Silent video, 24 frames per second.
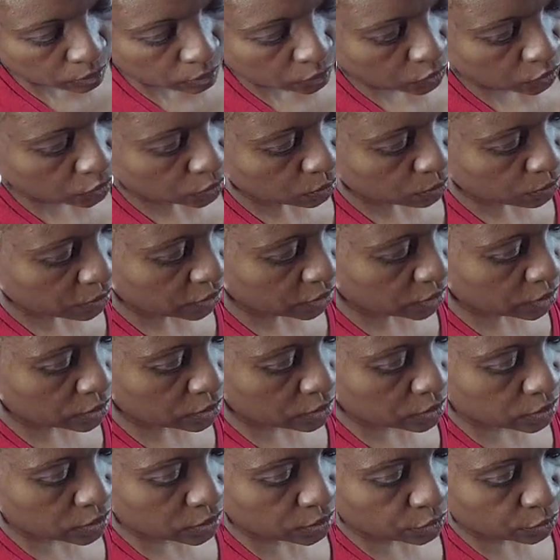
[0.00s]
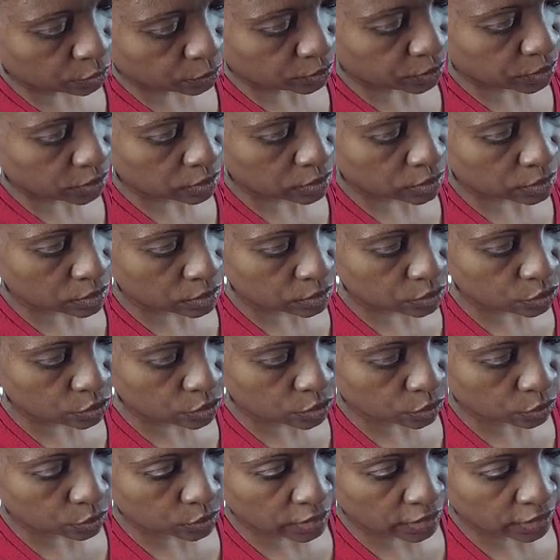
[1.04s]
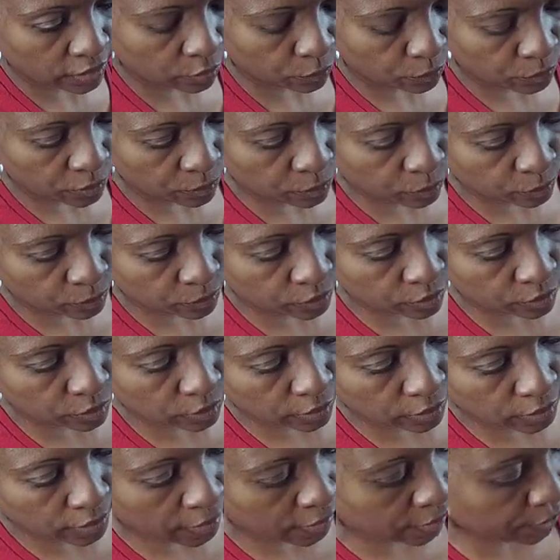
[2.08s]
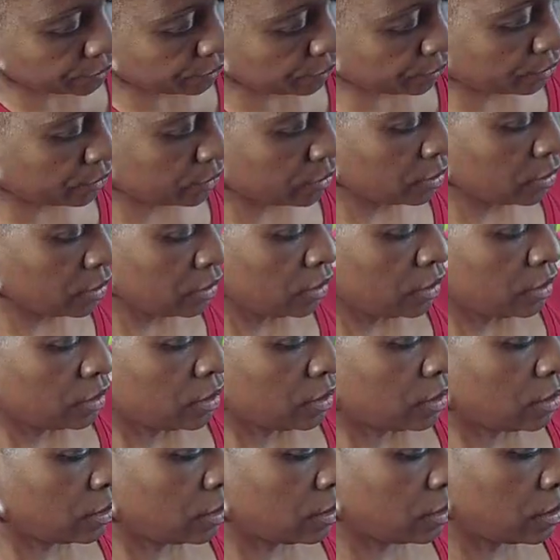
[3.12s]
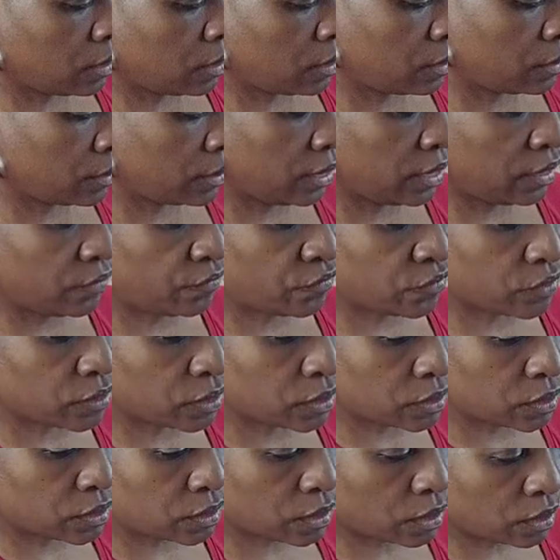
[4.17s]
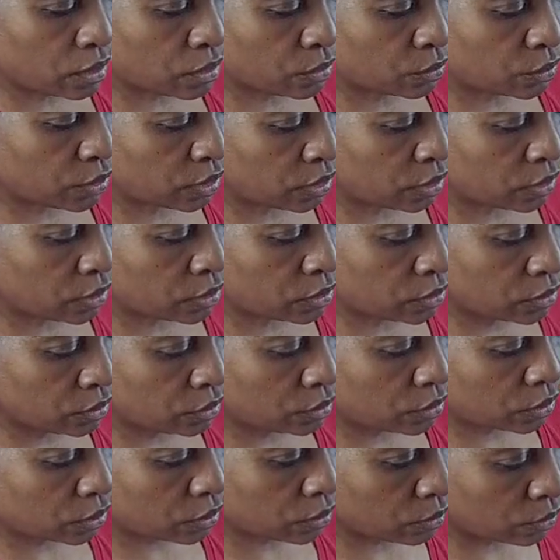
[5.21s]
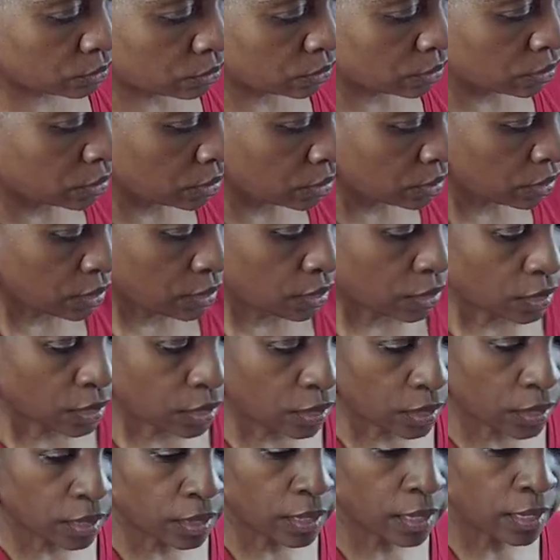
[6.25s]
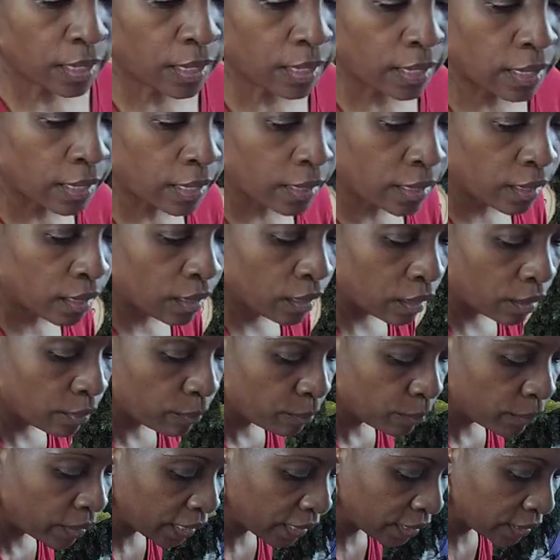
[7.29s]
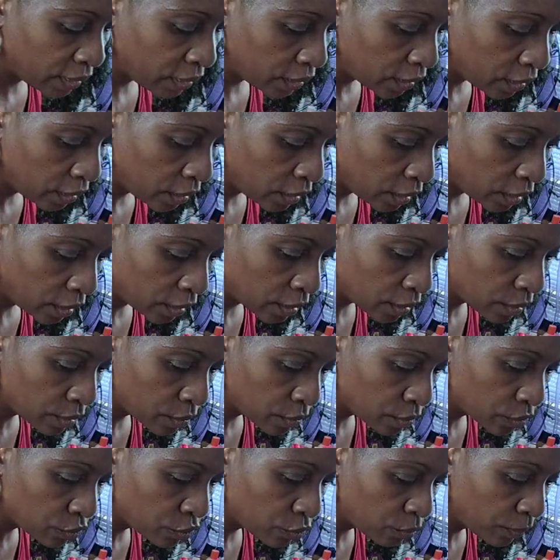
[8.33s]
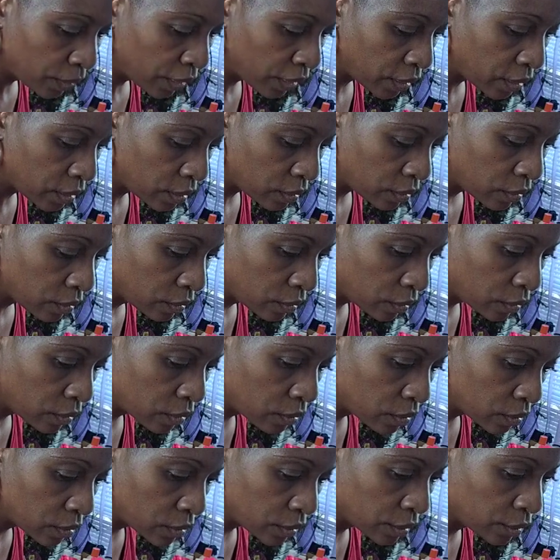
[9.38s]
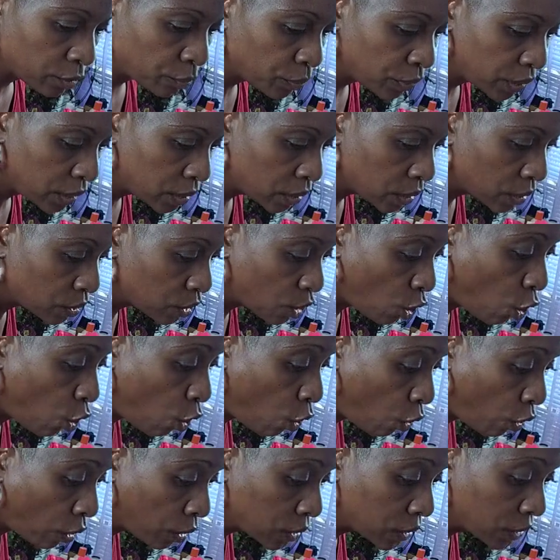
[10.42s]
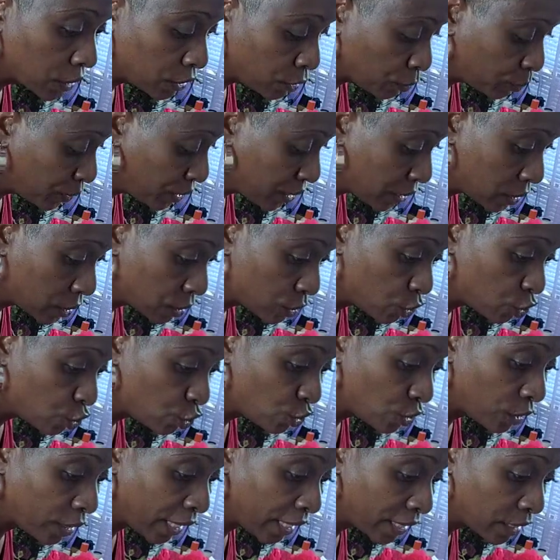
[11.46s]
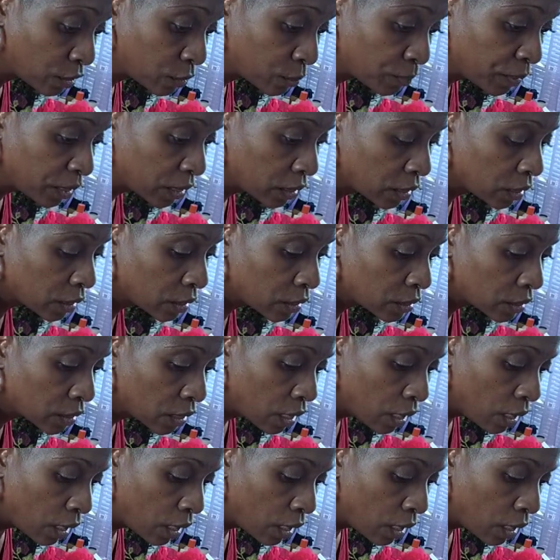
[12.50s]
So making centerpieces, you know, a lot of people put a lot of emphasis on it, you know. My key is to making good centerpieces, or centerpieces to your liking, because